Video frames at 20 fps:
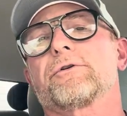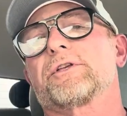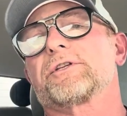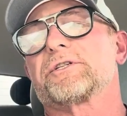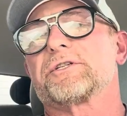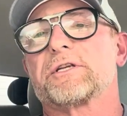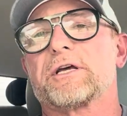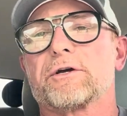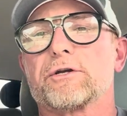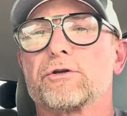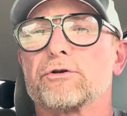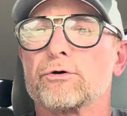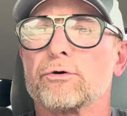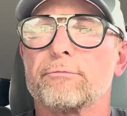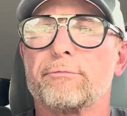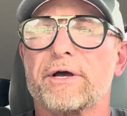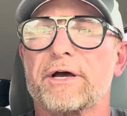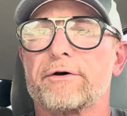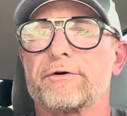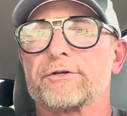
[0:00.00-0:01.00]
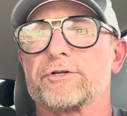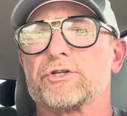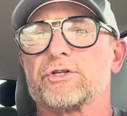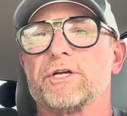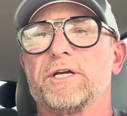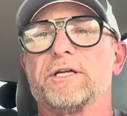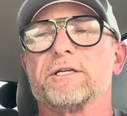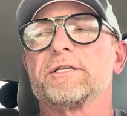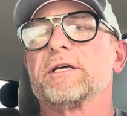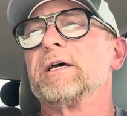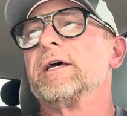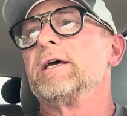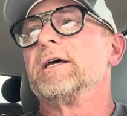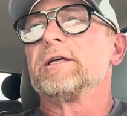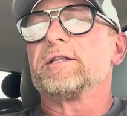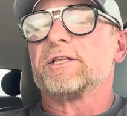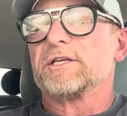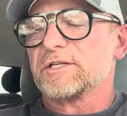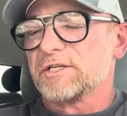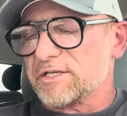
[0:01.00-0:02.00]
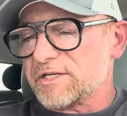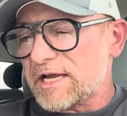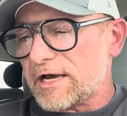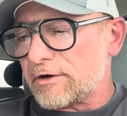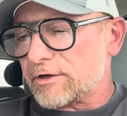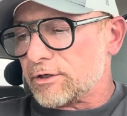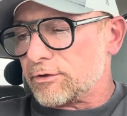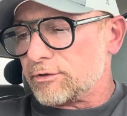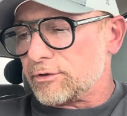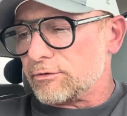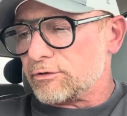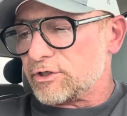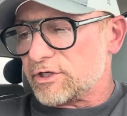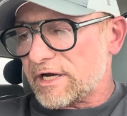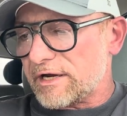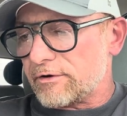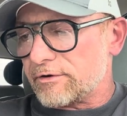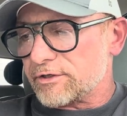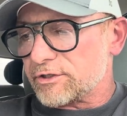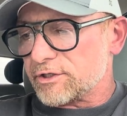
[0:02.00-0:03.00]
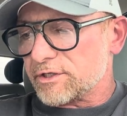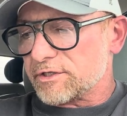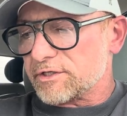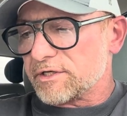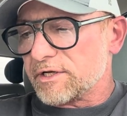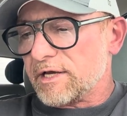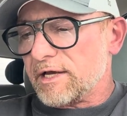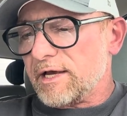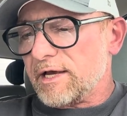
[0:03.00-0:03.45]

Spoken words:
this is how you do a balance sheet. This is how you do challenges.